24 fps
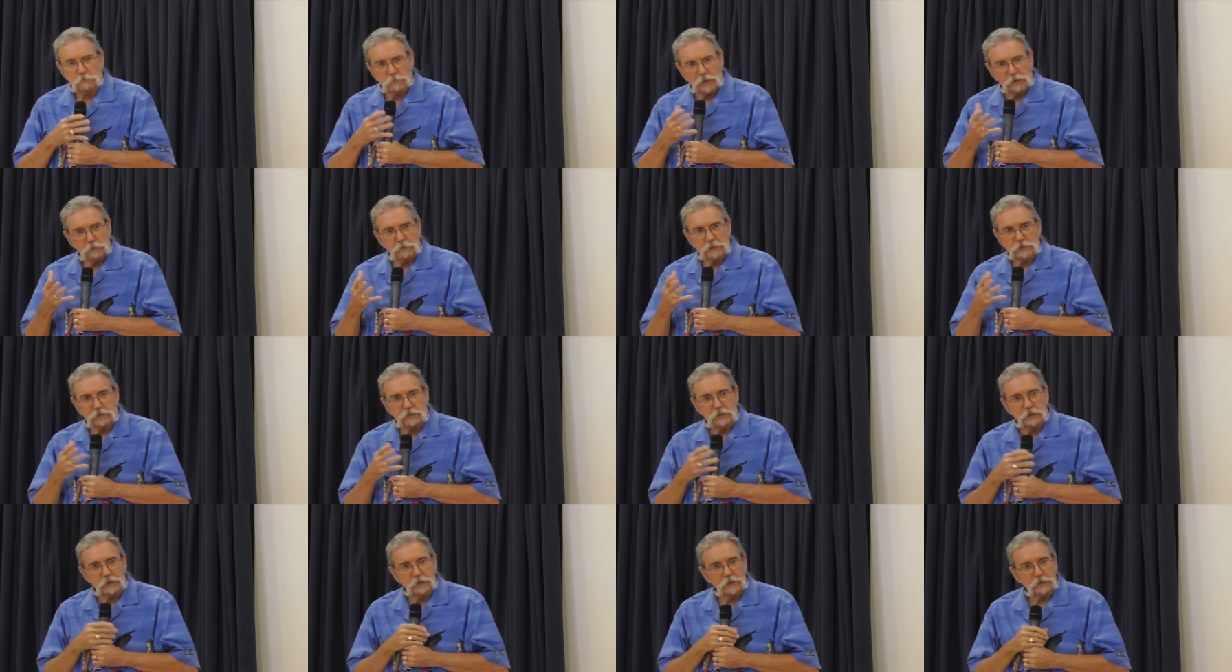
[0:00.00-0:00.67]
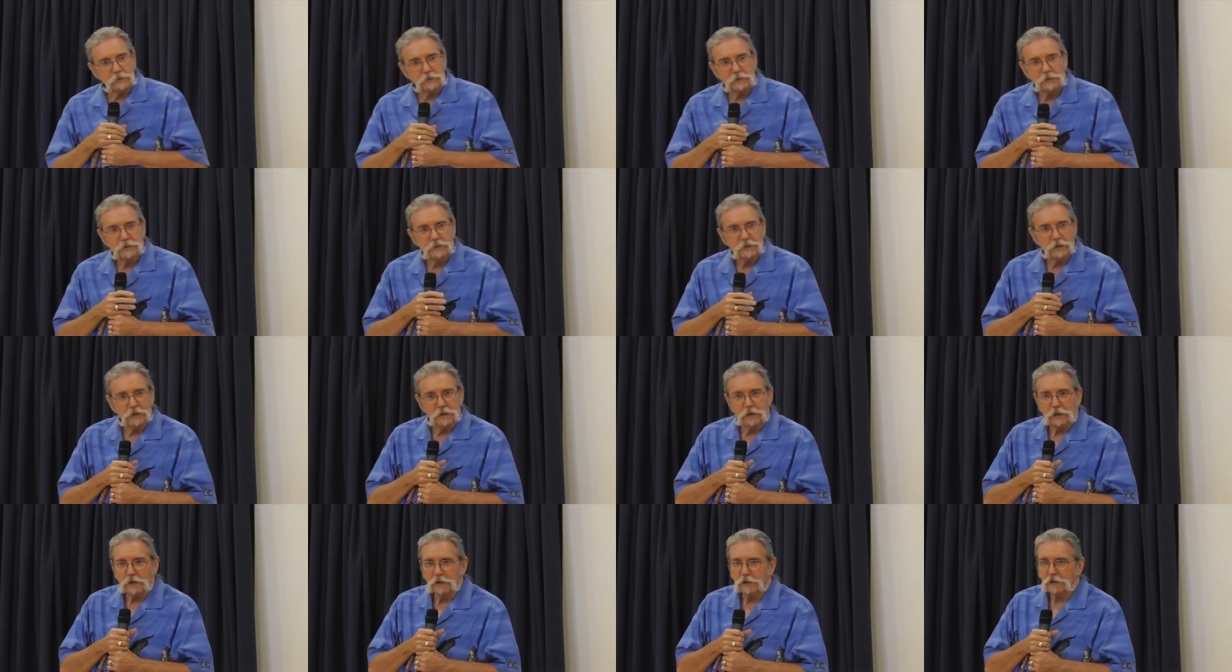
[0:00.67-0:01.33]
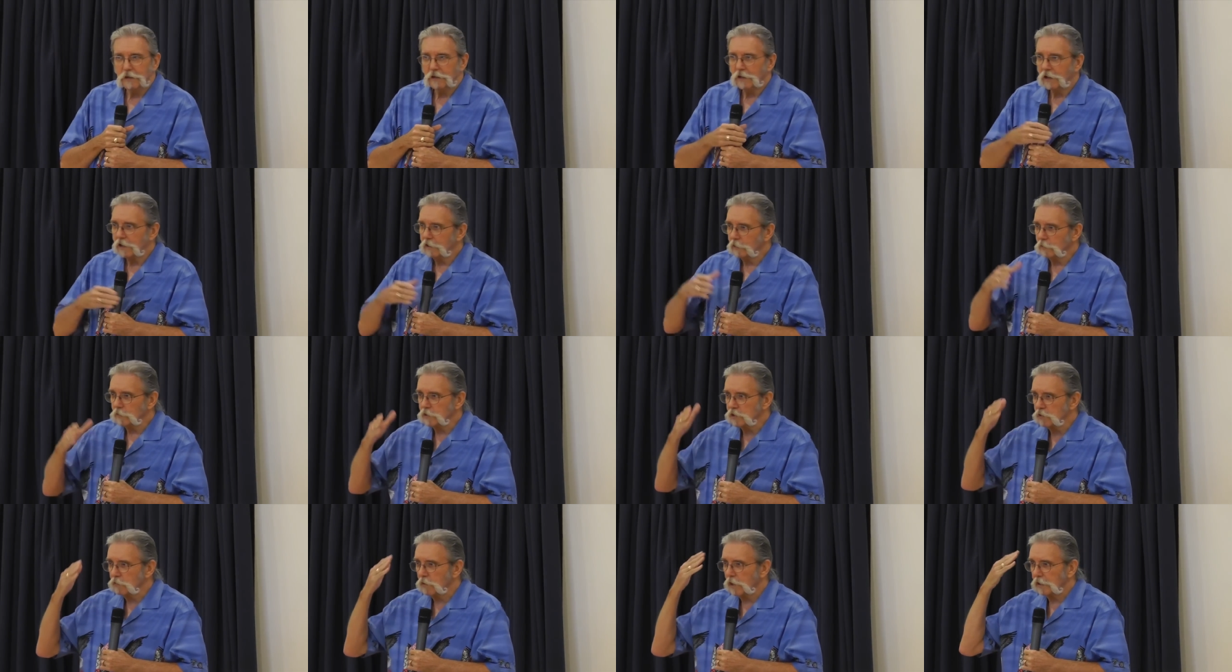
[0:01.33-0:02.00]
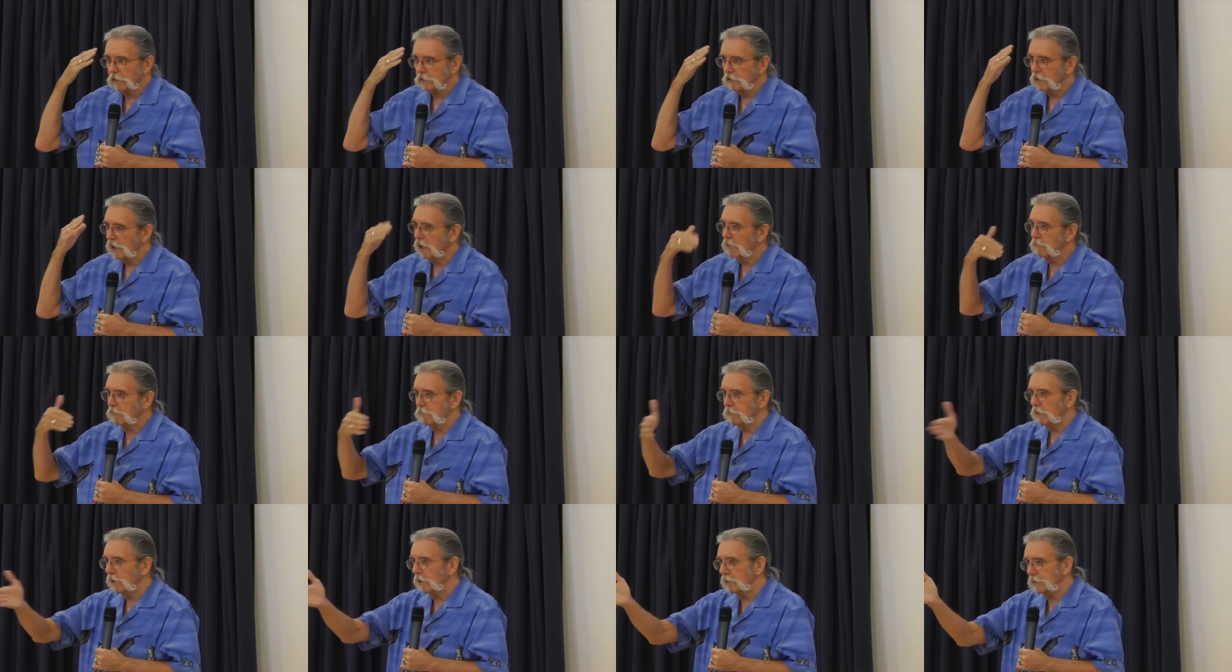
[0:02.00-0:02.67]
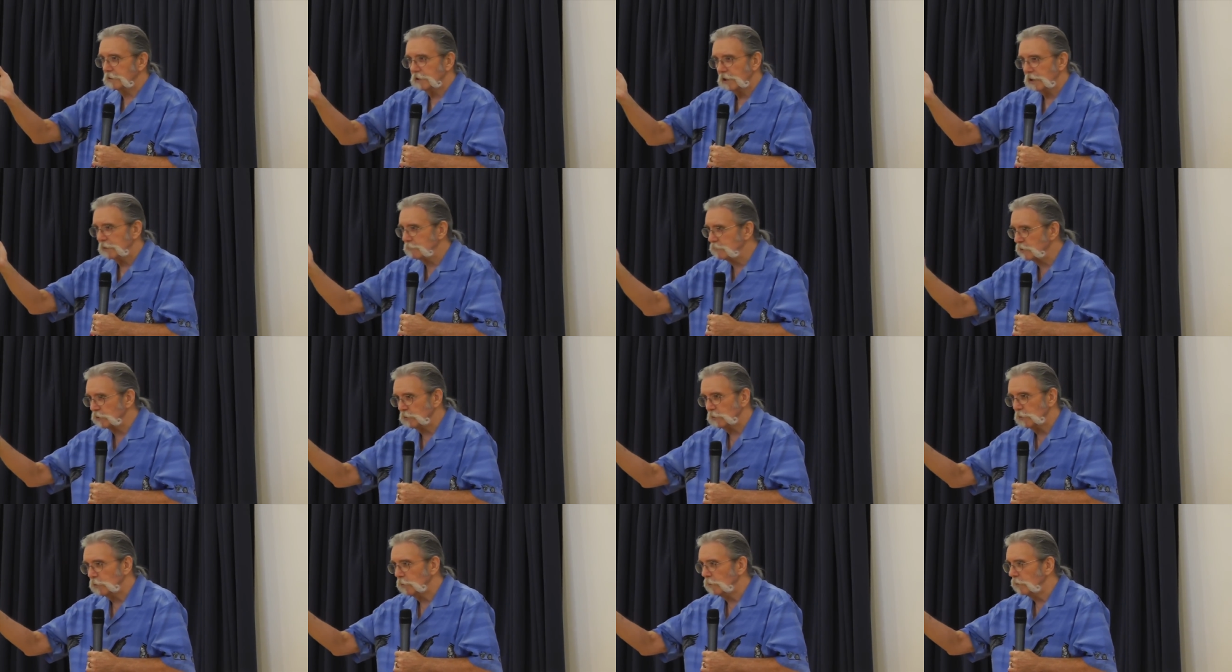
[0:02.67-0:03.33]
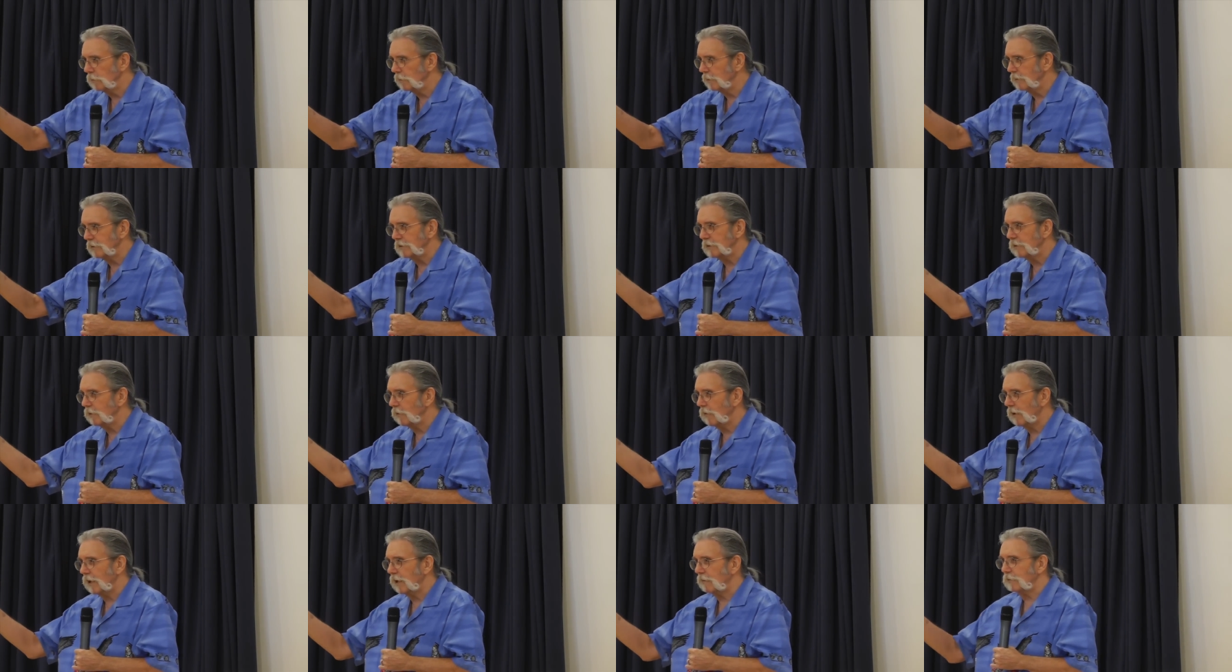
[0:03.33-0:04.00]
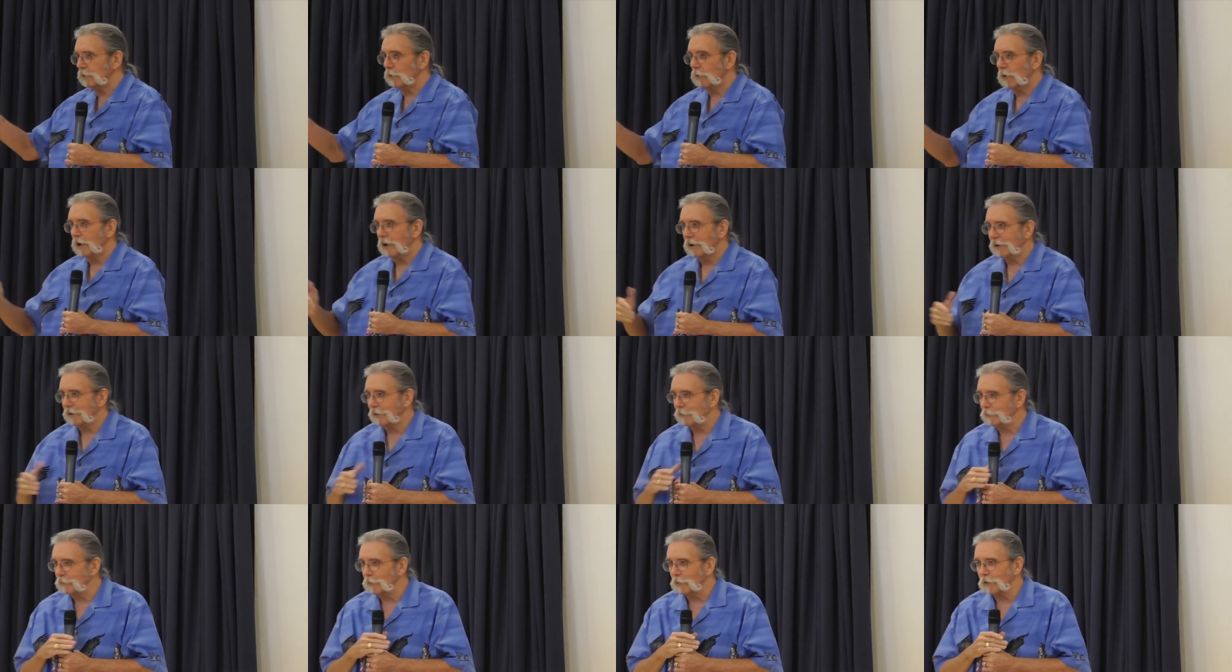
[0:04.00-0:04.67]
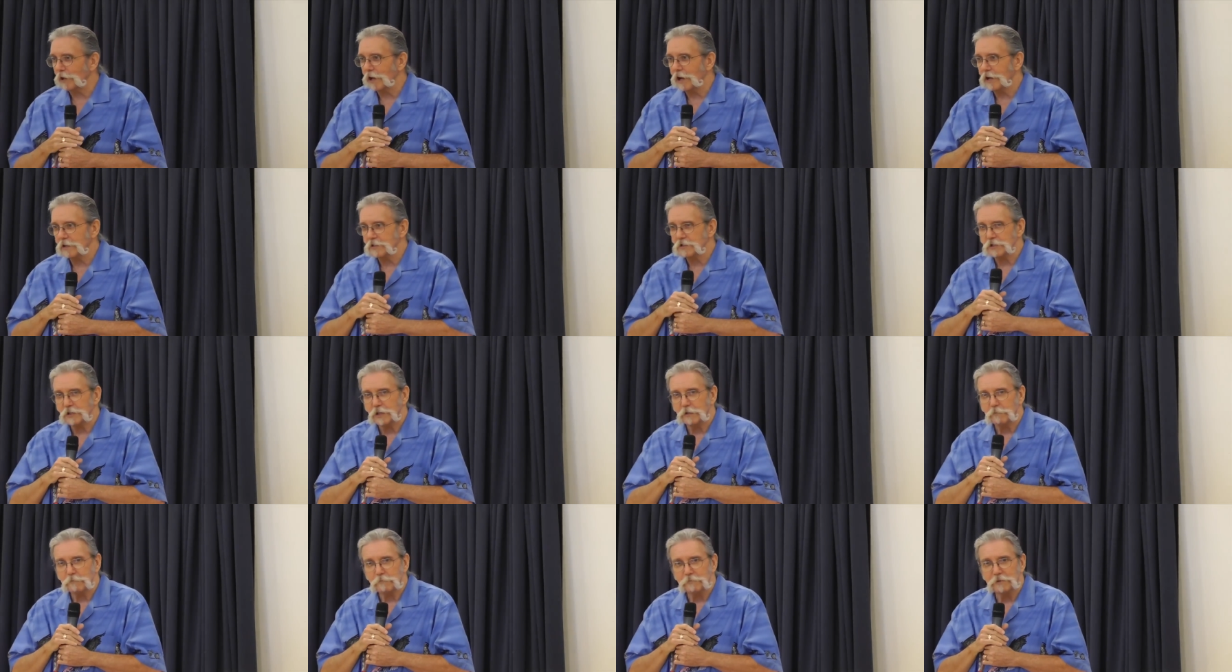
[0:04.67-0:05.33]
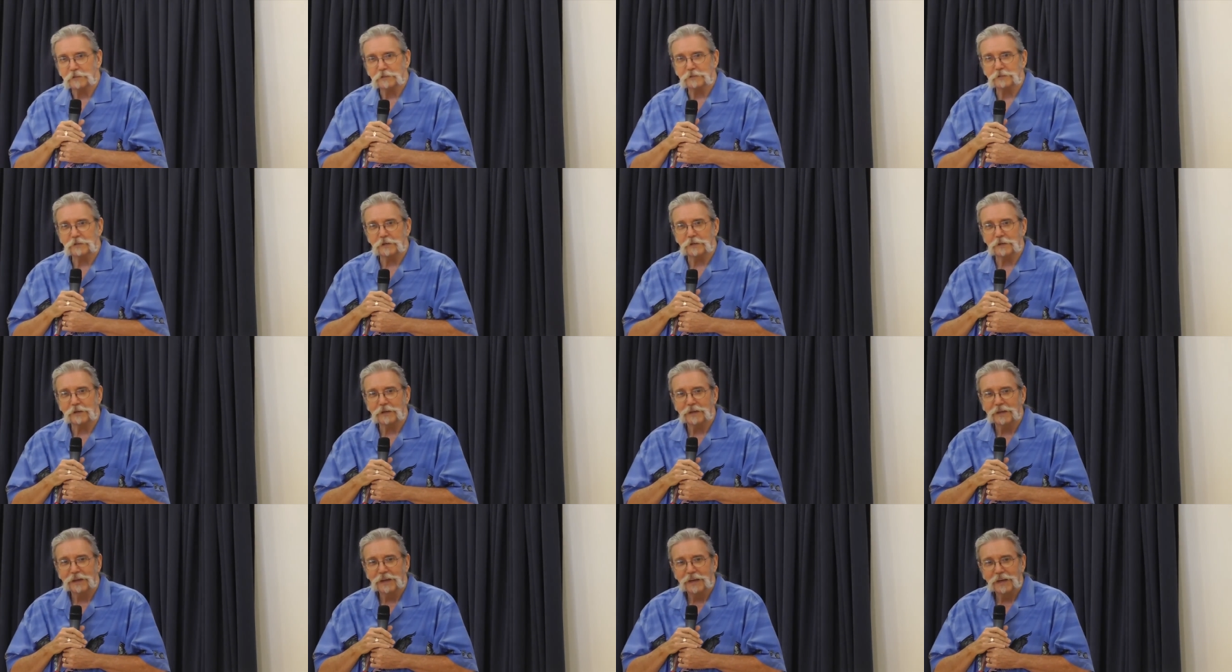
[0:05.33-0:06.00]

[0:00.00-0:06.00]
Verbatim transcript: maybe 10, I lose track of I flunked time school. You know, I have no concept. But